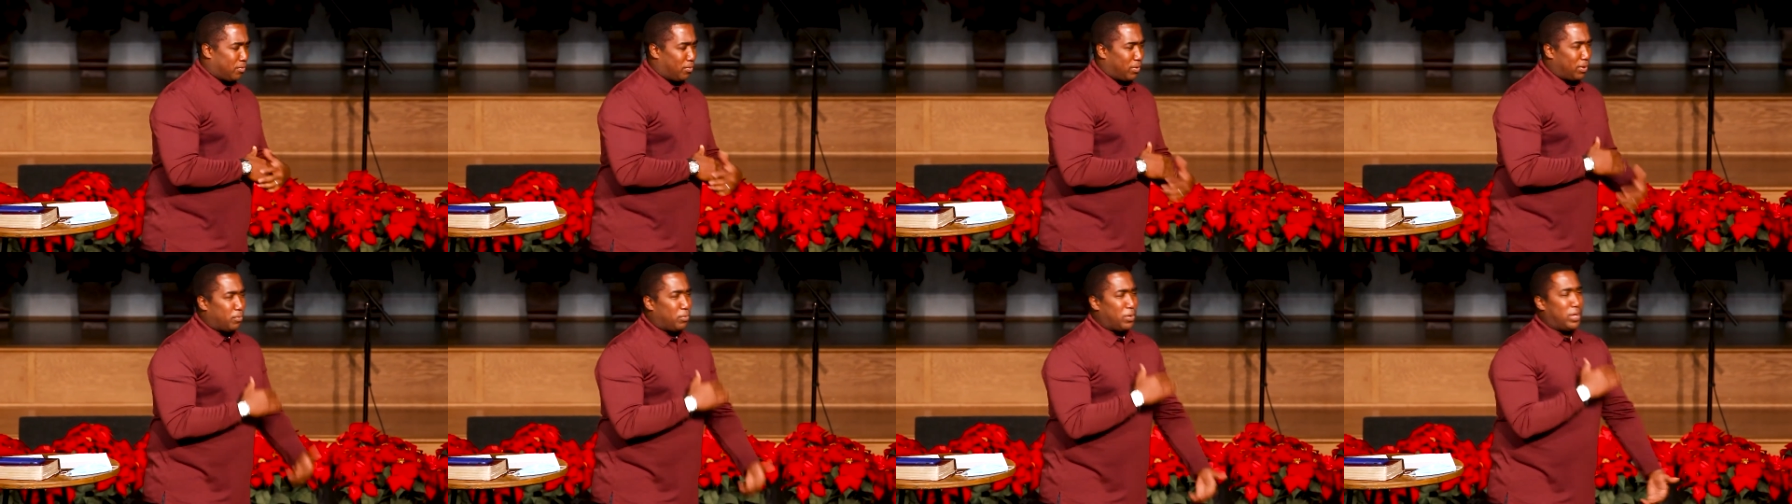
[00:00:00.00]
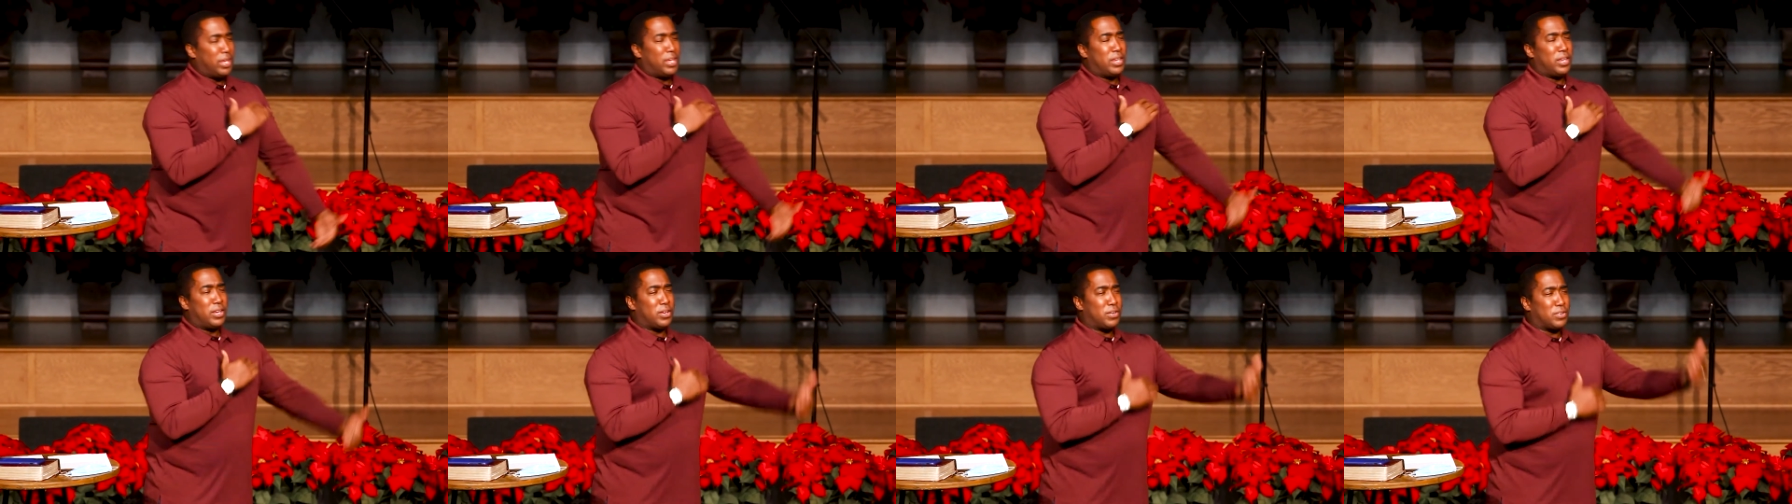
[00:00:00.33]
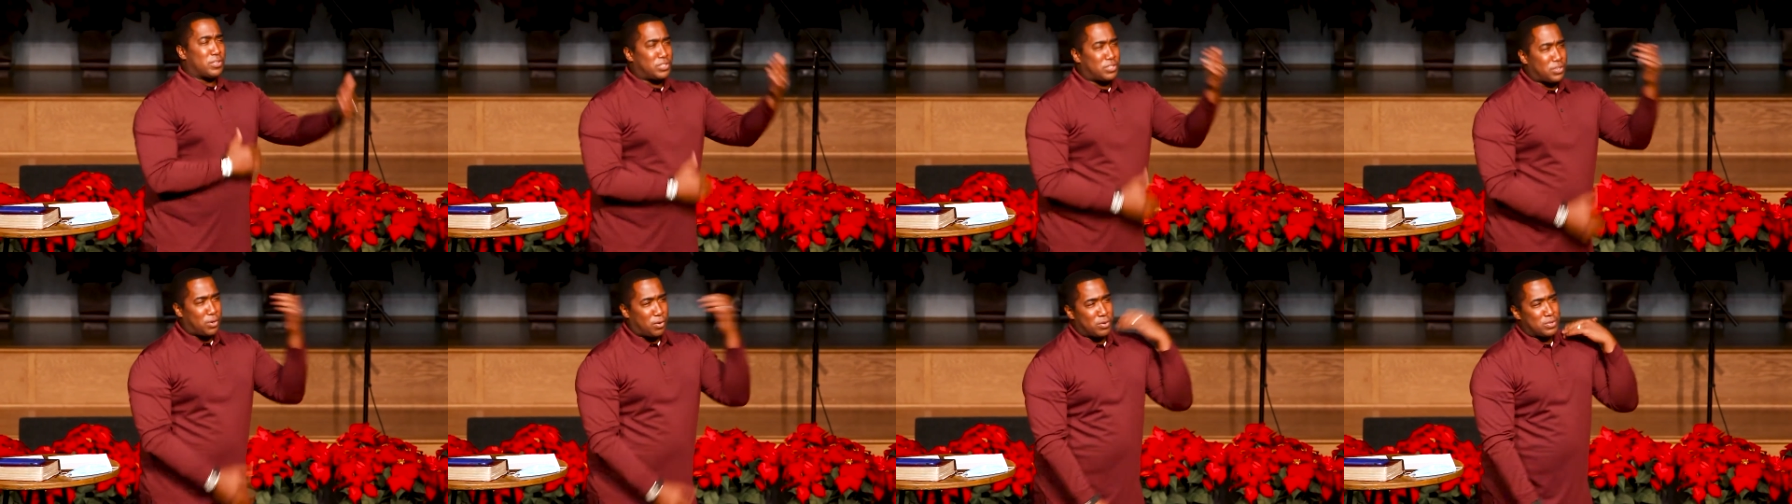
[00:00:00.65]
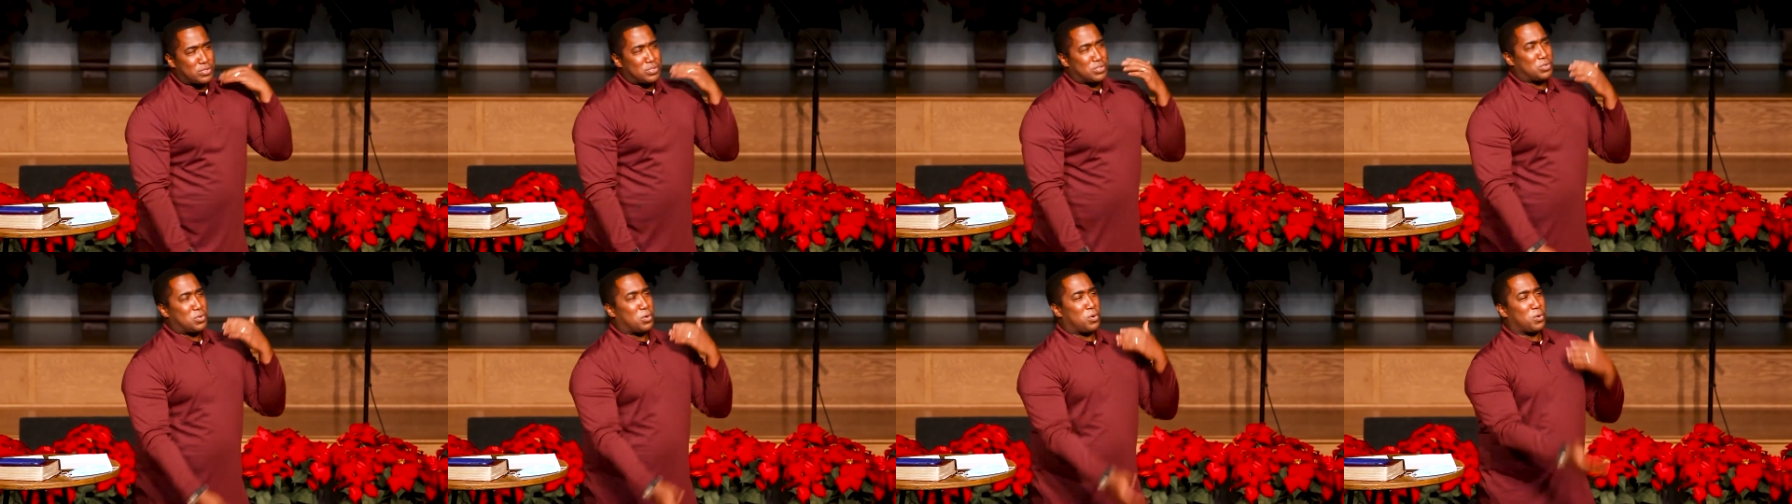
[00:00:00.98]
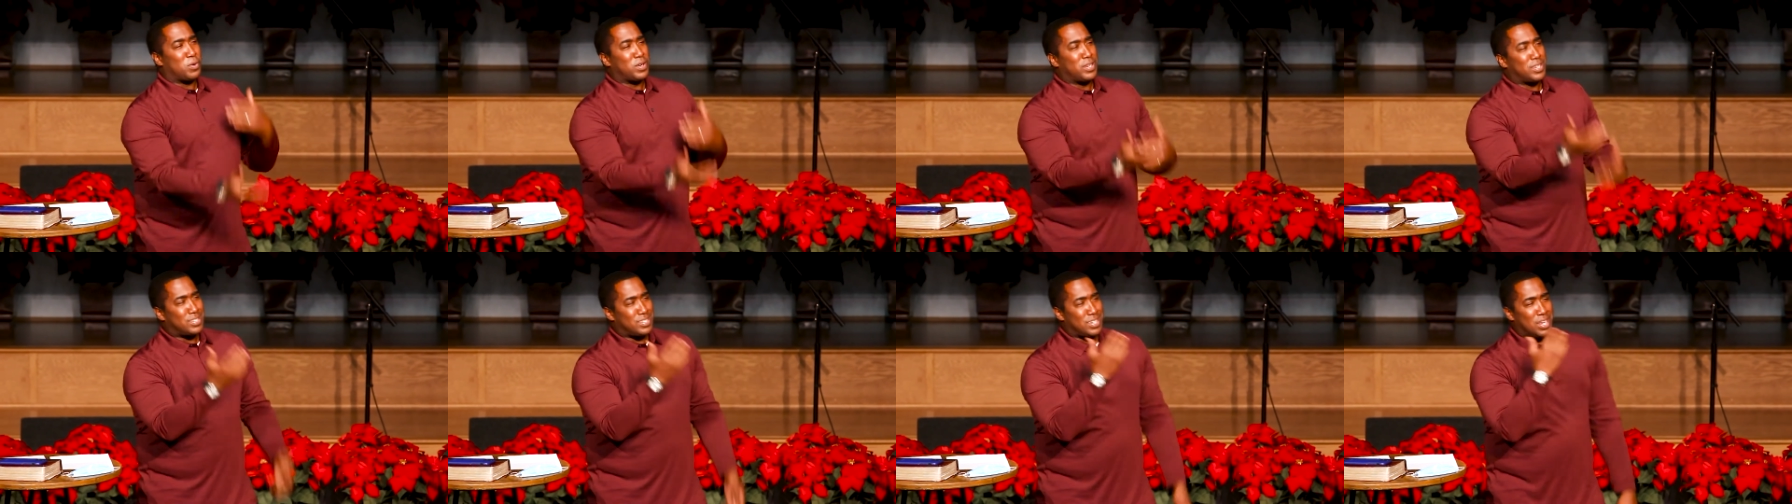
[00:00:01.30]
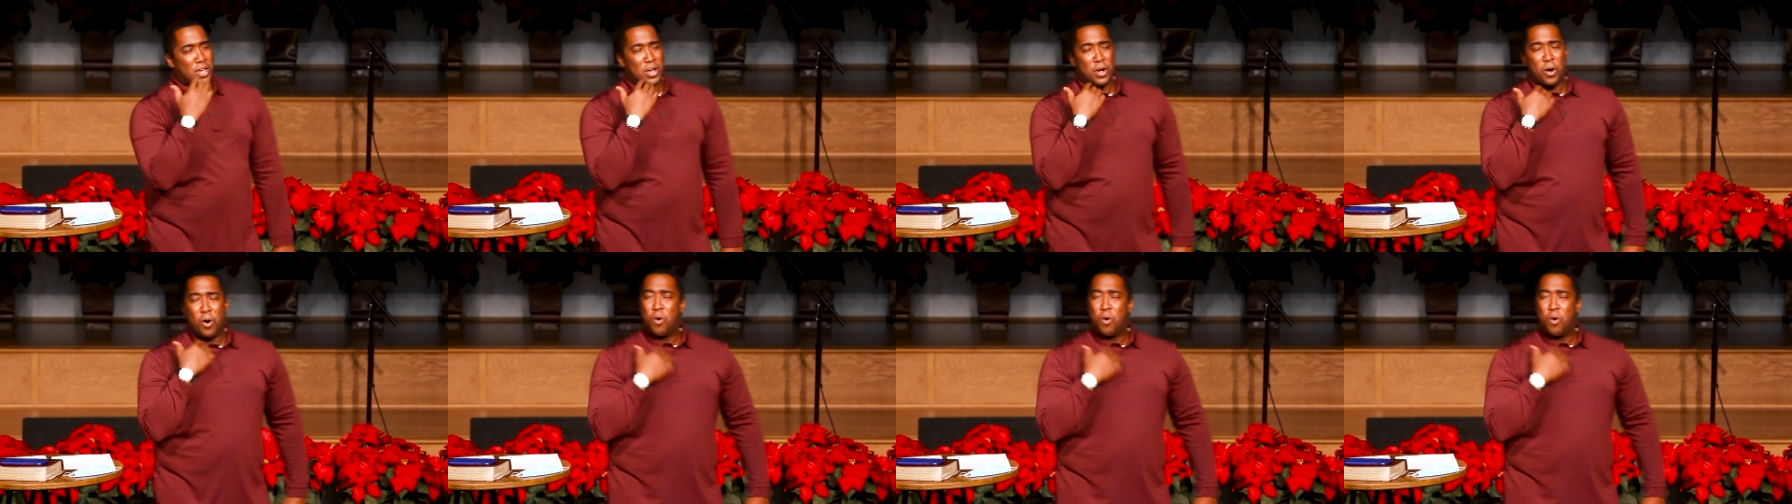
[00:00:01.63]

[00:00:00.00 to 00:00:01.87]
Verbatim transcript: when we hear certain stories